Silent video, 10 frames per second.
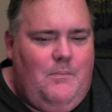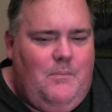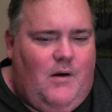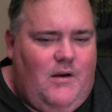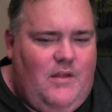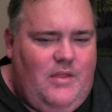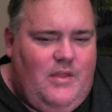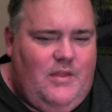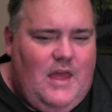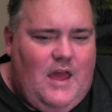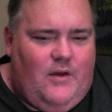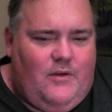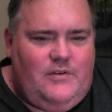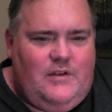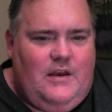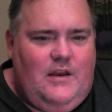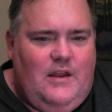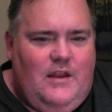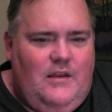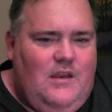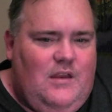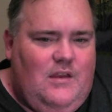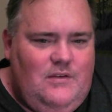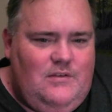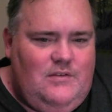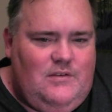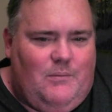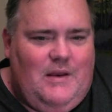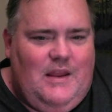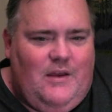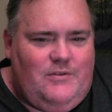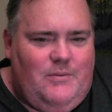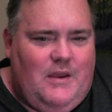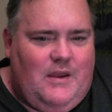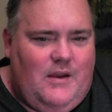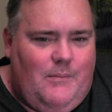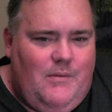part of the house and get somebody else to pick it up,